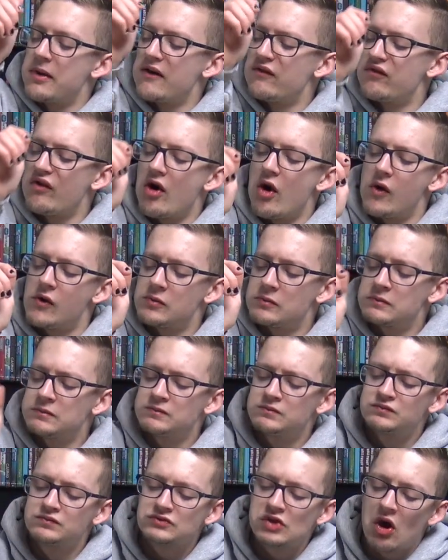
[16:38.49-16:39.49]
my phone.
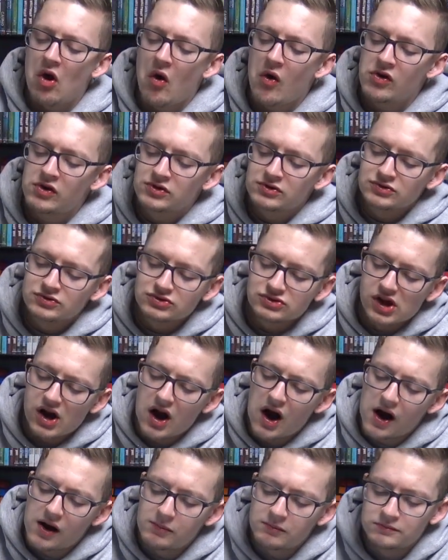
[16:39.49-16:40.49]

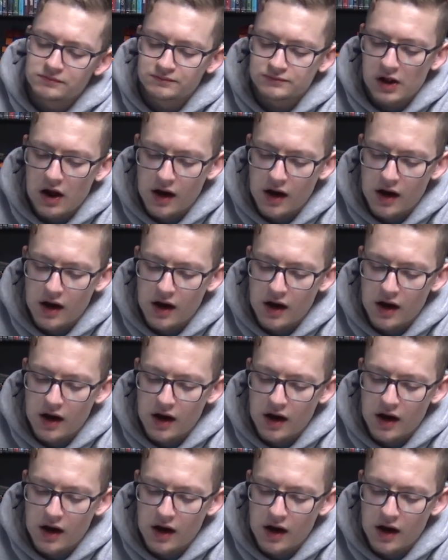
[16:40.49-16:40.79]
God.